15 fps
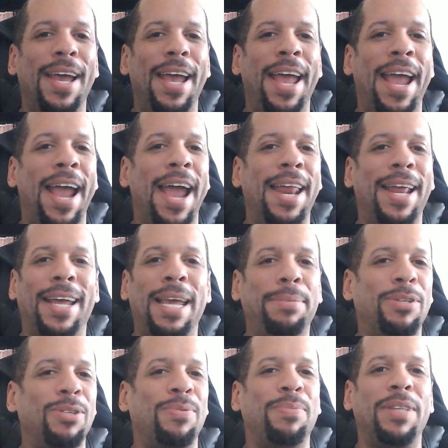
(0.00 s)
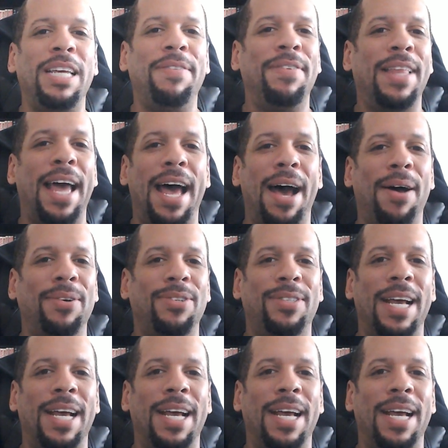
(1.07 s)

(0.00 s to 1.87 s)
and it keeps us from leaving the house.